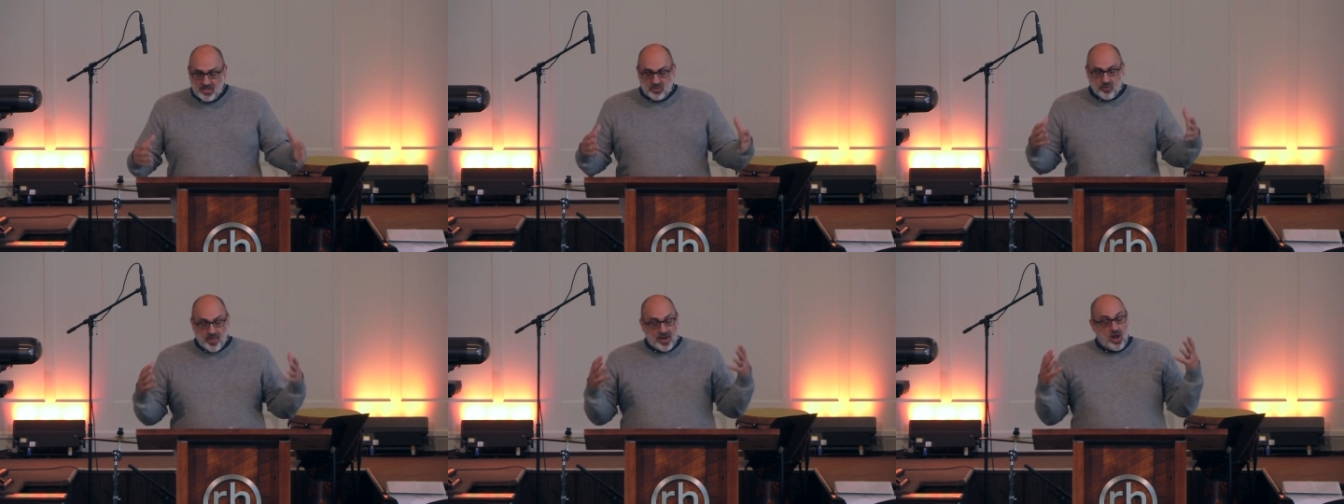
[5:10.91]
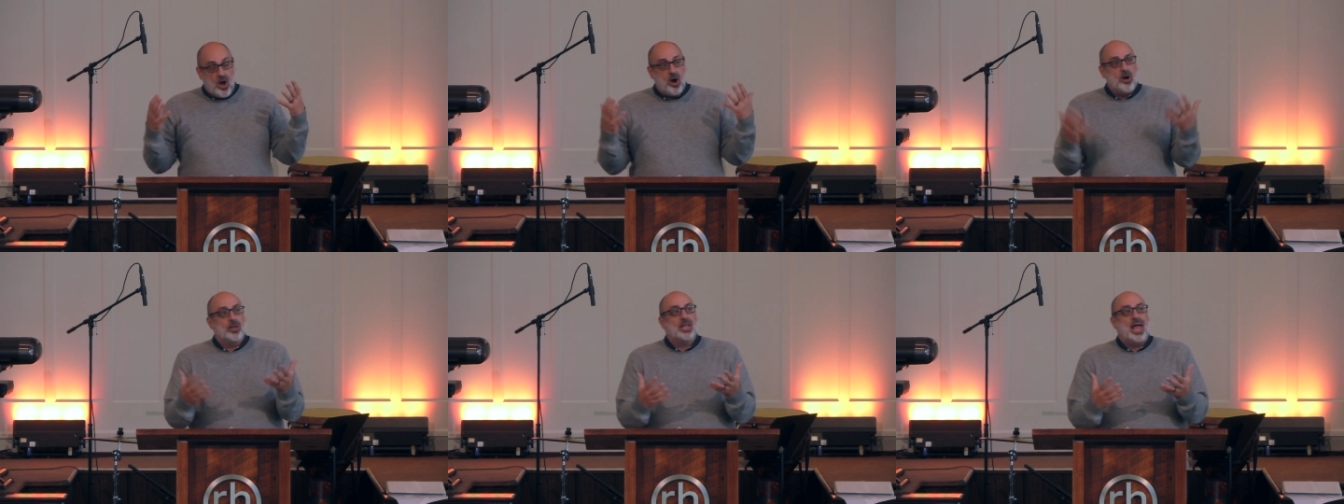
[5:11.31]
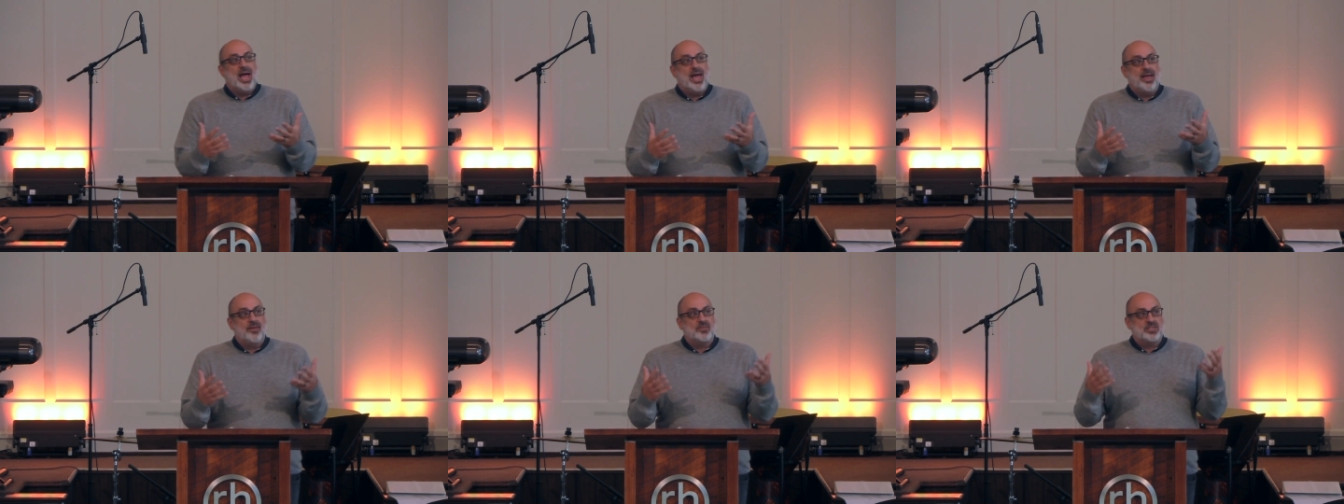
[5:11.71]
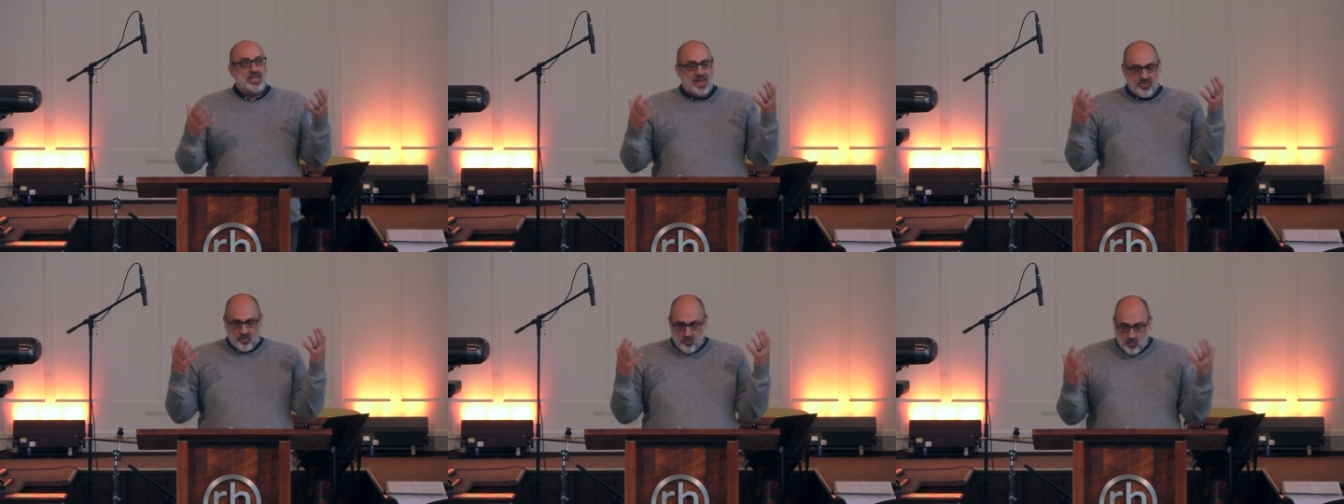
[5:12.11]
so that our lives
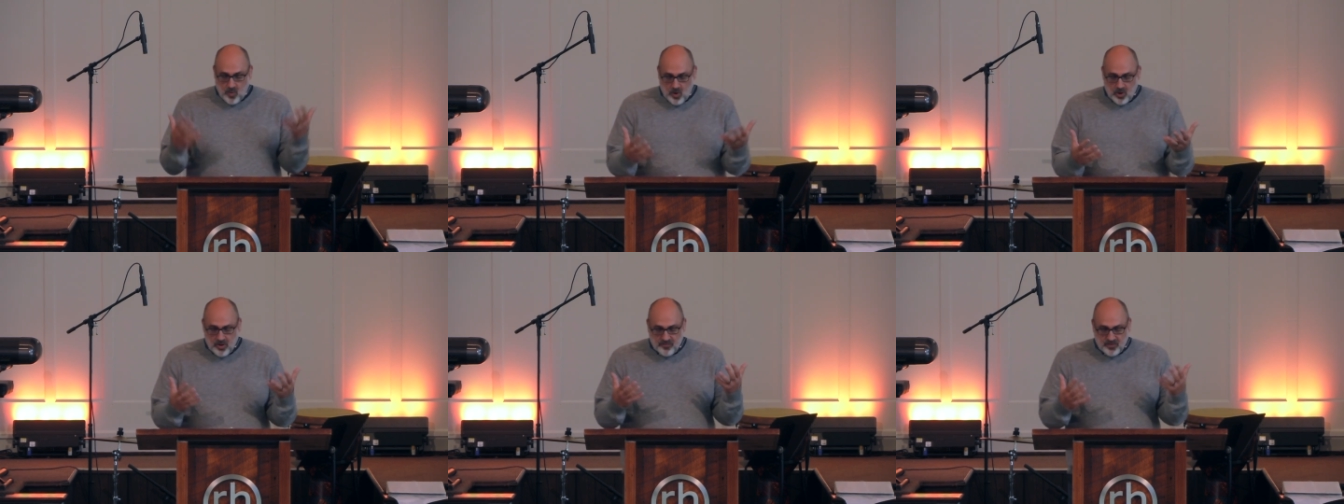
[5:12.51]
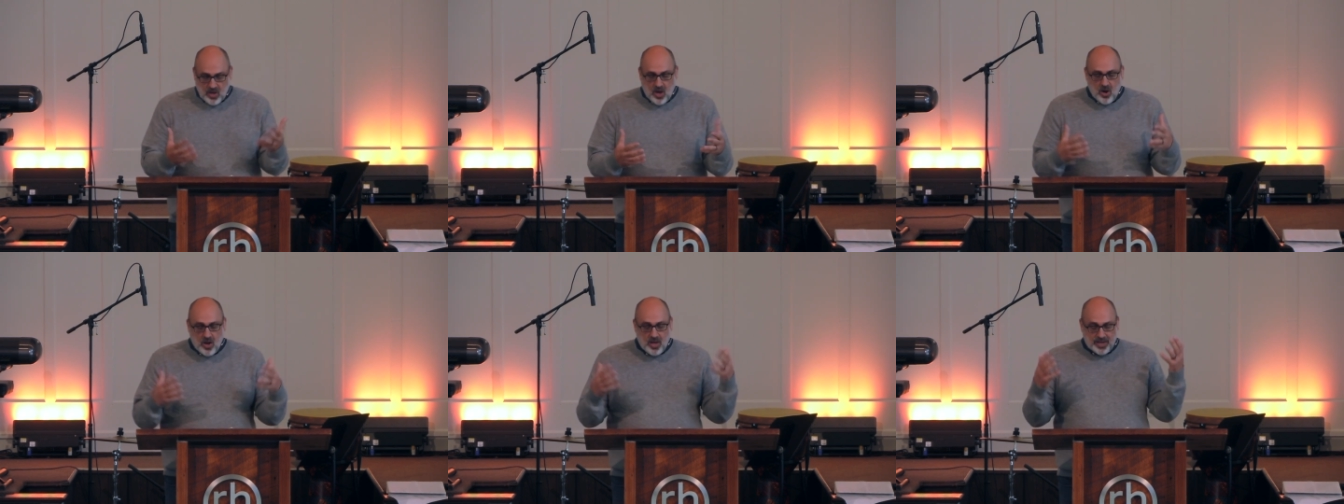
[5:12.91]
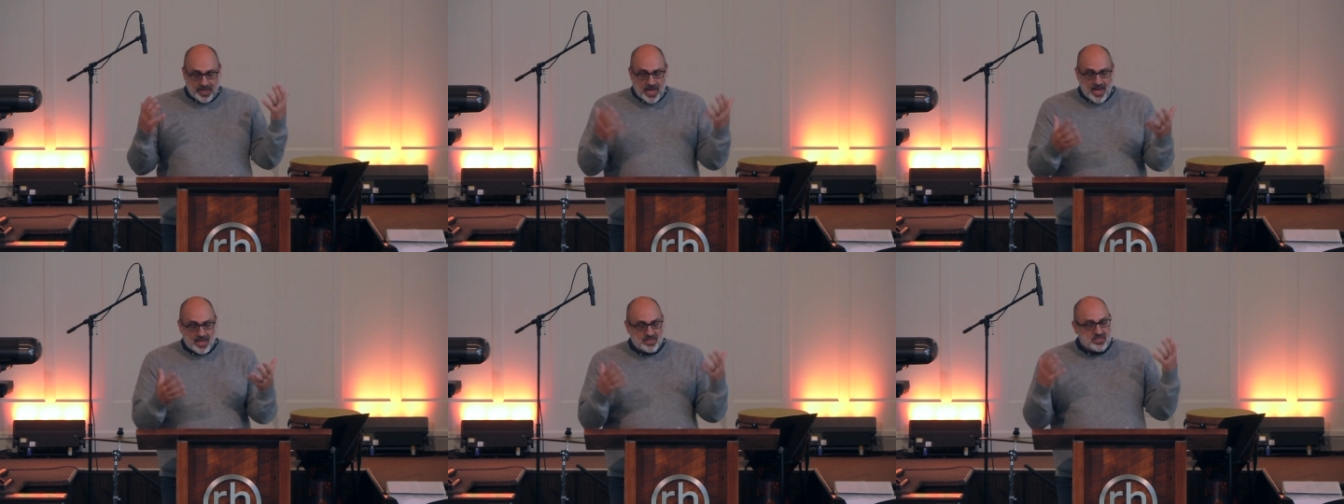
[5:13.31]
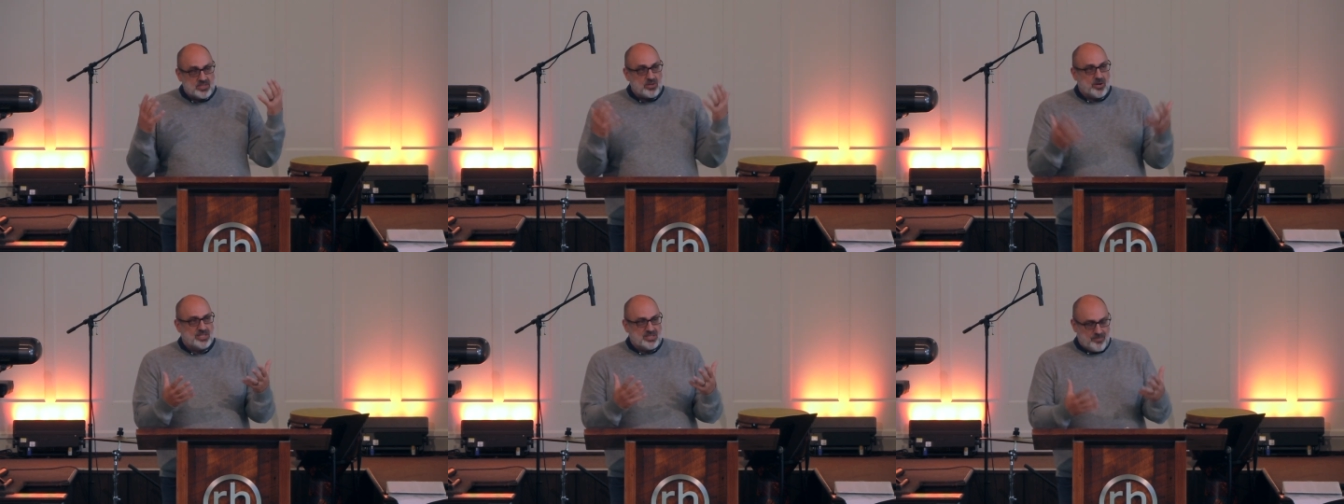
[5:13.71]
and the Word of God
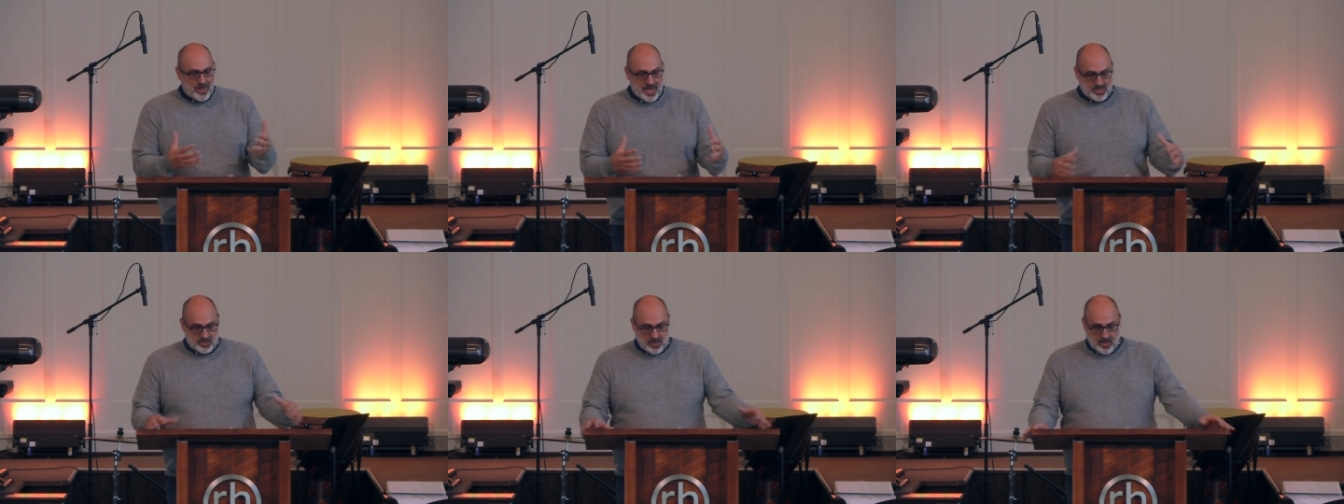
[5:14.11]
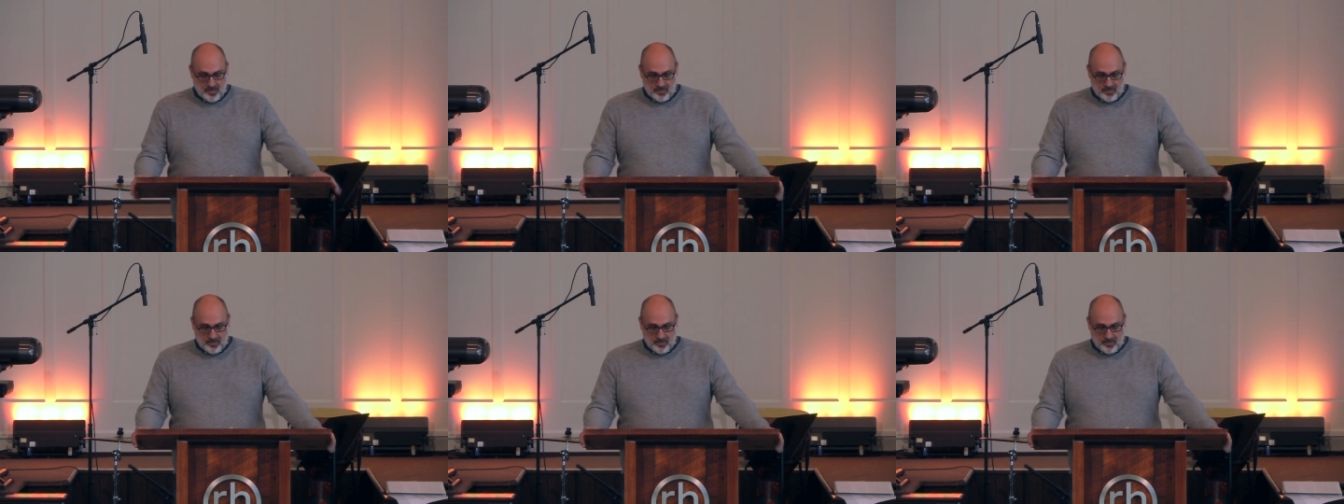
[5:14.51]
start to match up.